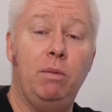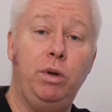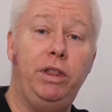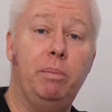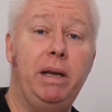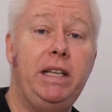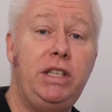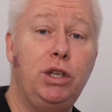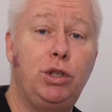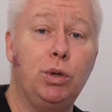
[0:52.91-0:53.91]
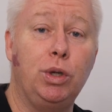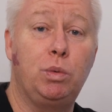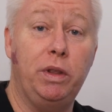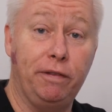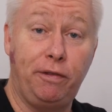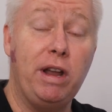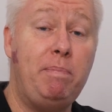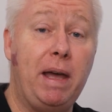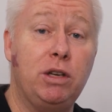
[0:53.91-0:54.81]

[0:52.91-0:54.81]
And with the Bezier tools, with the free